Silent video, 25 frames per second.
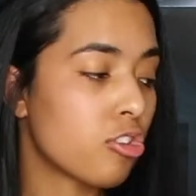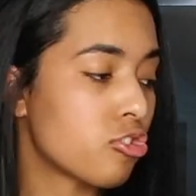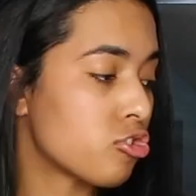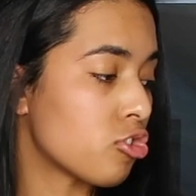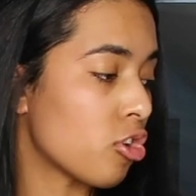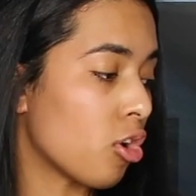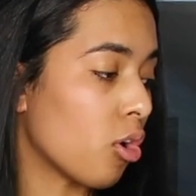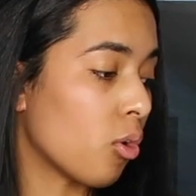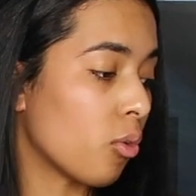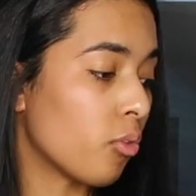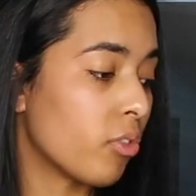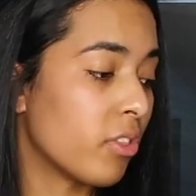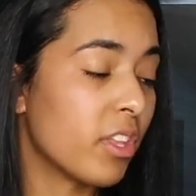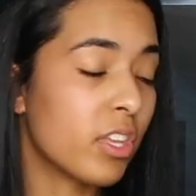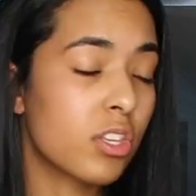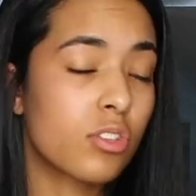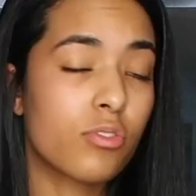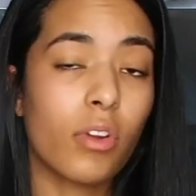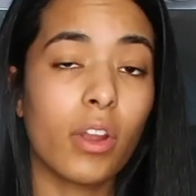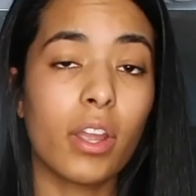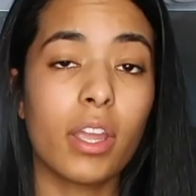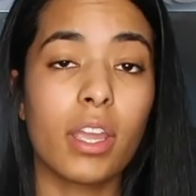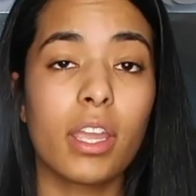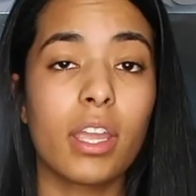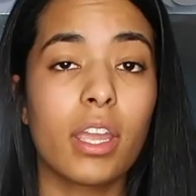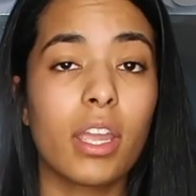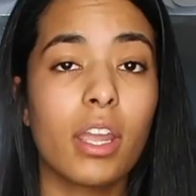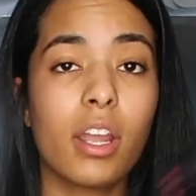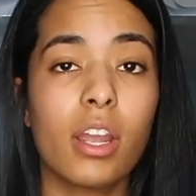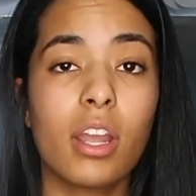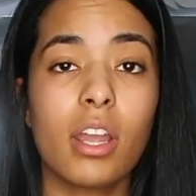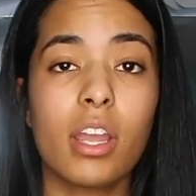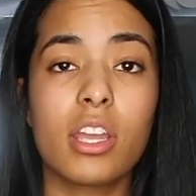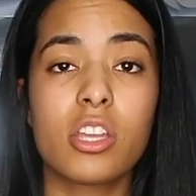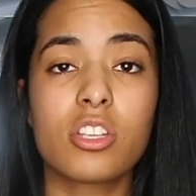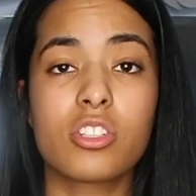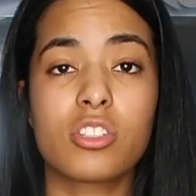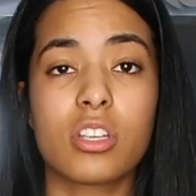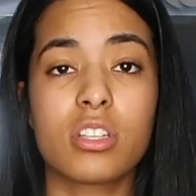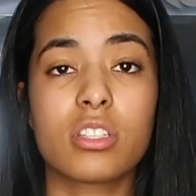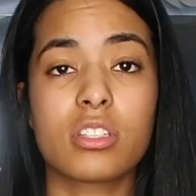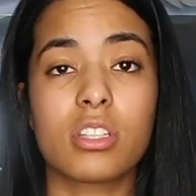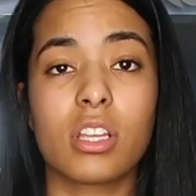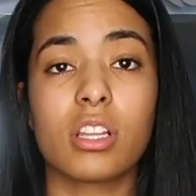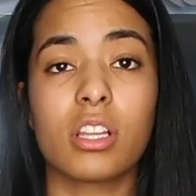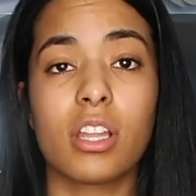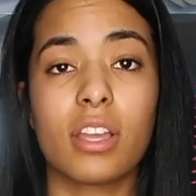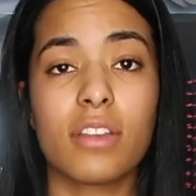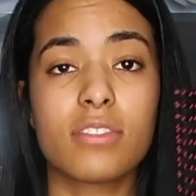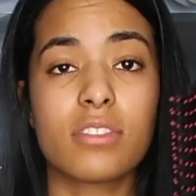So this right here is just
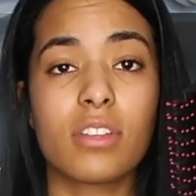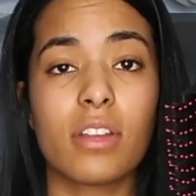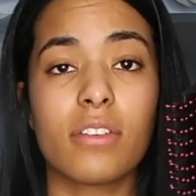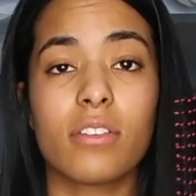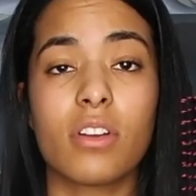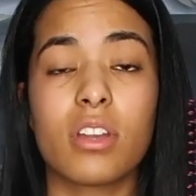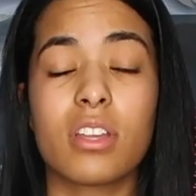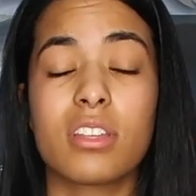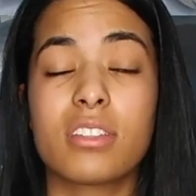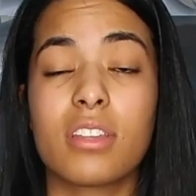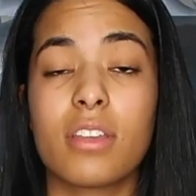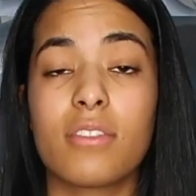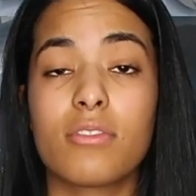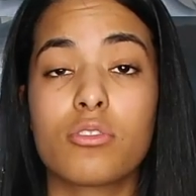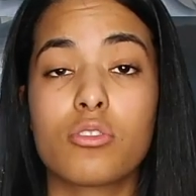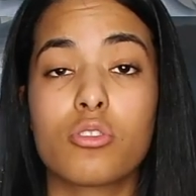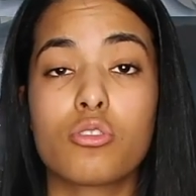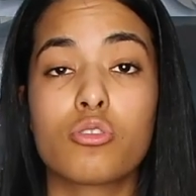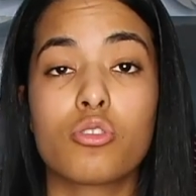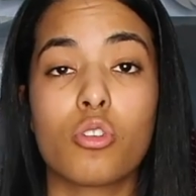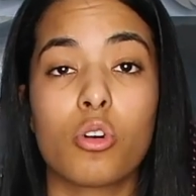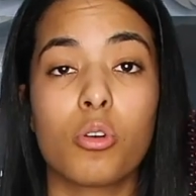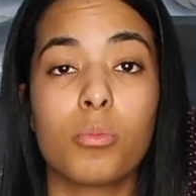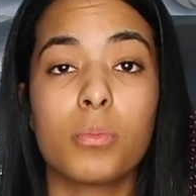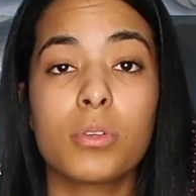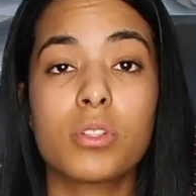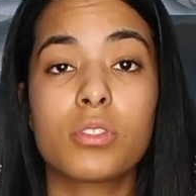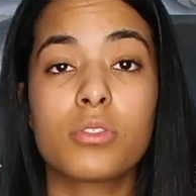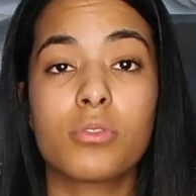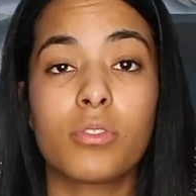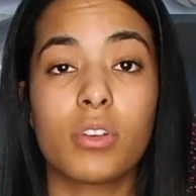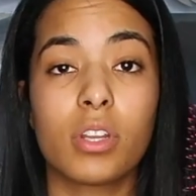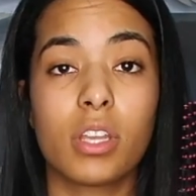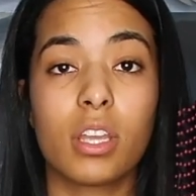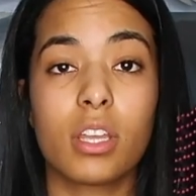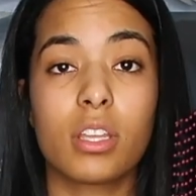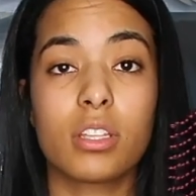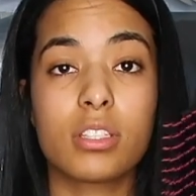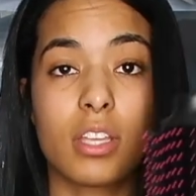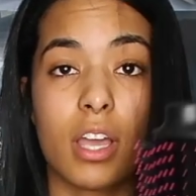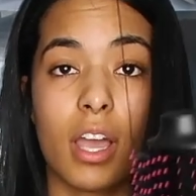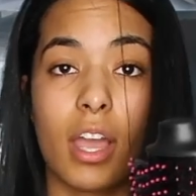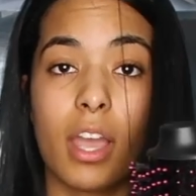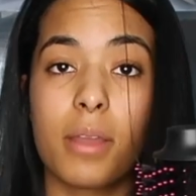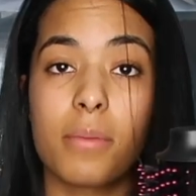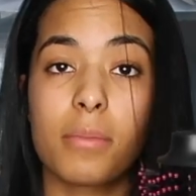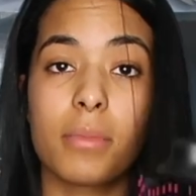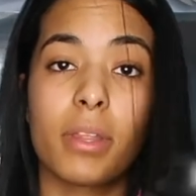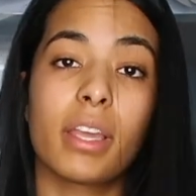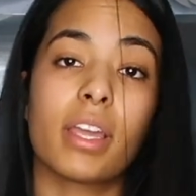a lifesaver. It saves so much freaking
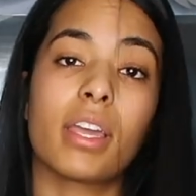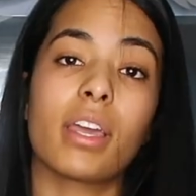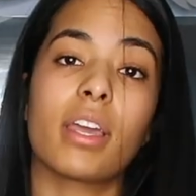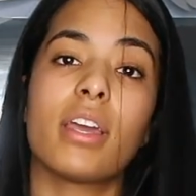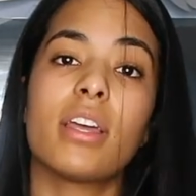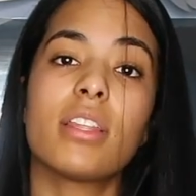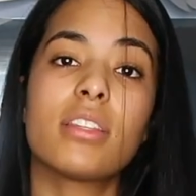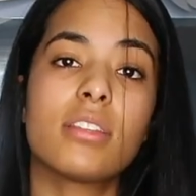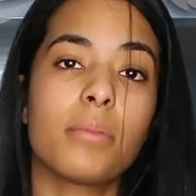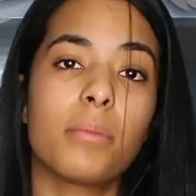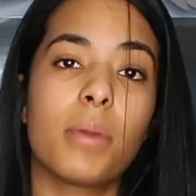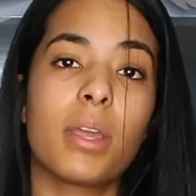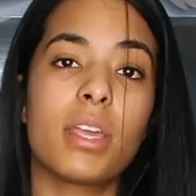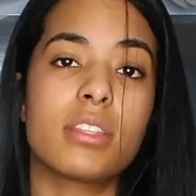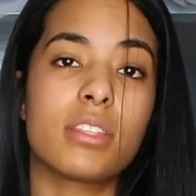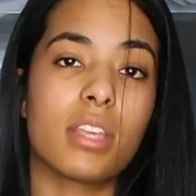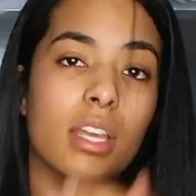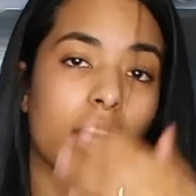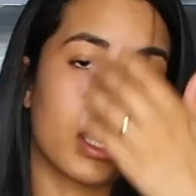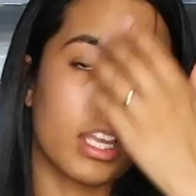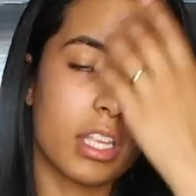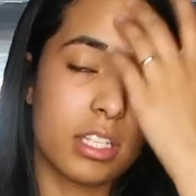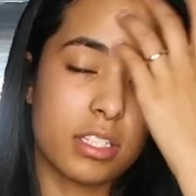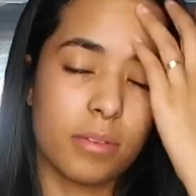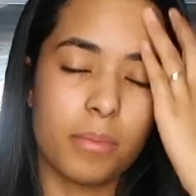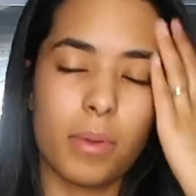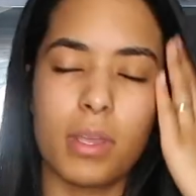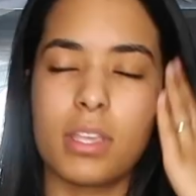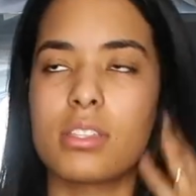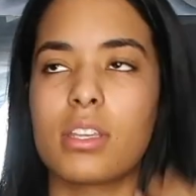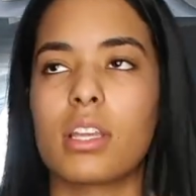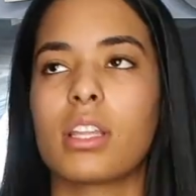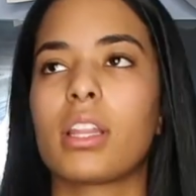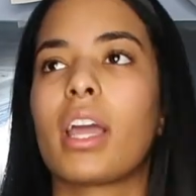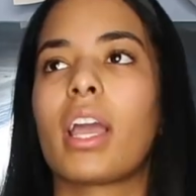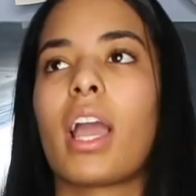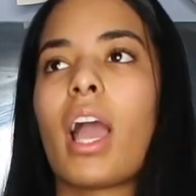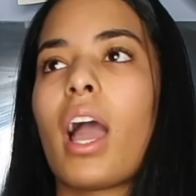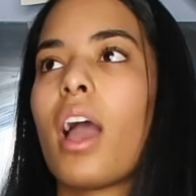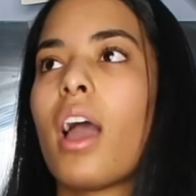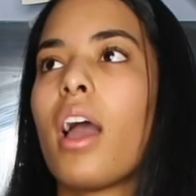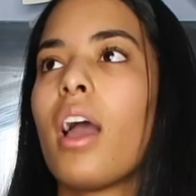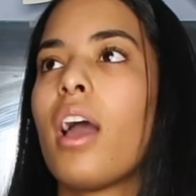time. Like, it's amazing. Like,